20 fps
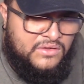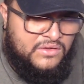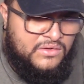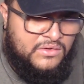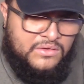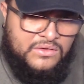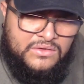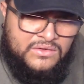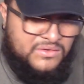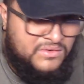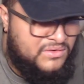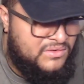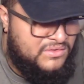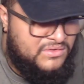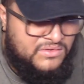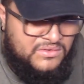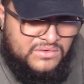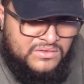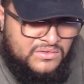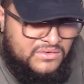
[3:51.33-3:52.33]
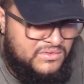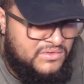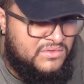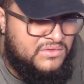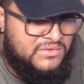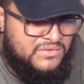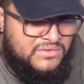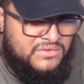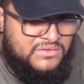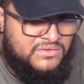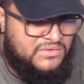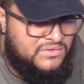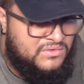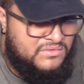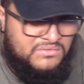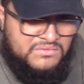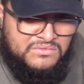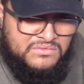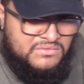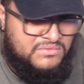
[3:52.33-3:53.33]
Who it? Where did I
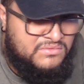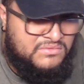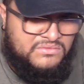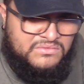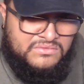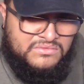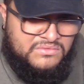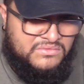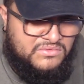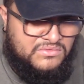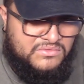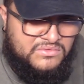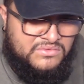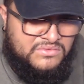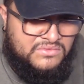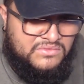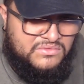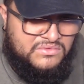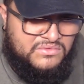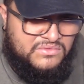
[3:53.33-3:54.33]
get your why?